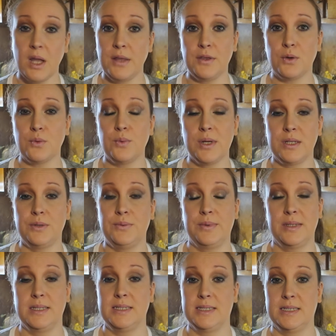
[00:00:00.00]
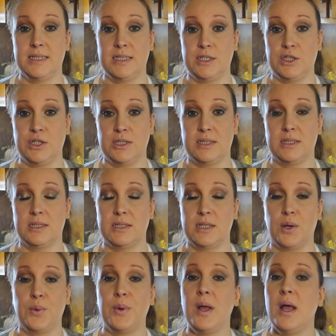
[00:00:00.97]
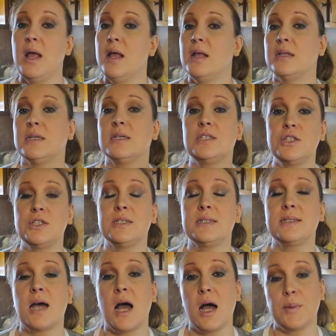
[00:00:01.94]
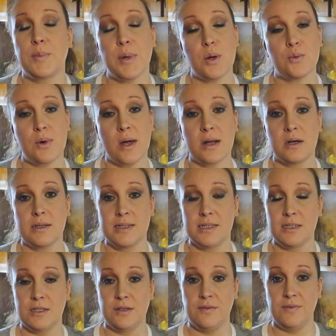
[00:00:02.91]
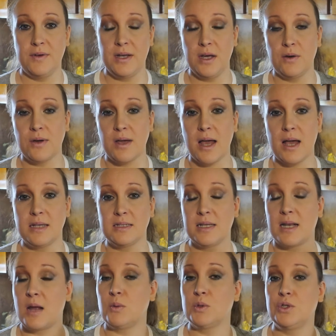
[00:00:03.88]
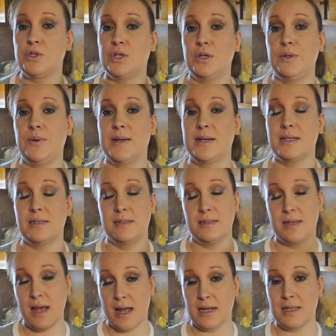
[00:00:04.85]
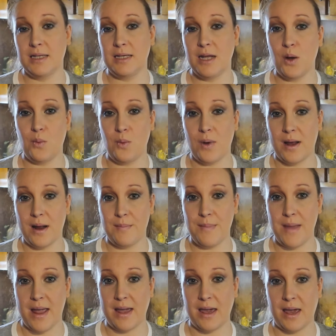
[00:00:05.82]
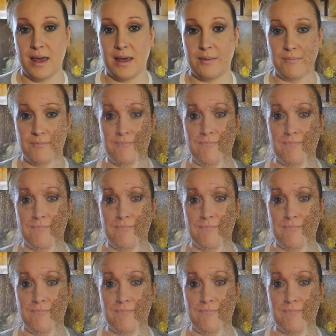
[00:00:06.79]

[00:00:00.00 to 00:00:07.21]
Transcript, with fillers: they're really, really delicious. So let's just hop right on into the video, guys, and I will show you exactly what I'm making.